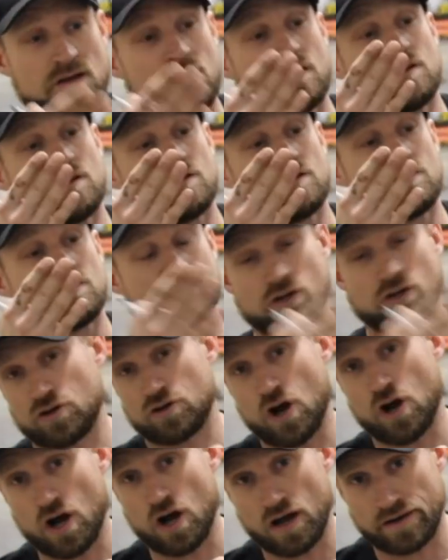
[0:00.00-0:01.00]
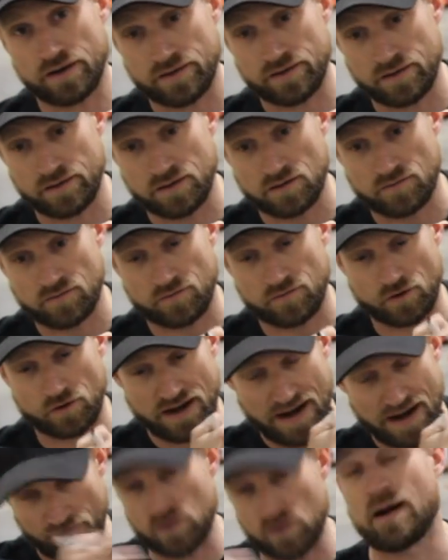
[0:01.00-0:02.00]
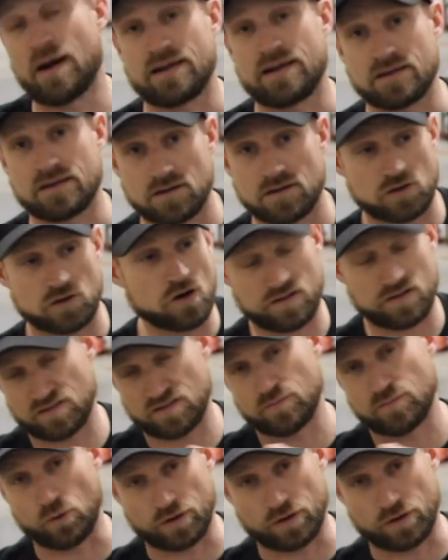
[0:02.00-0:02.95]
turn on for everybody across the board.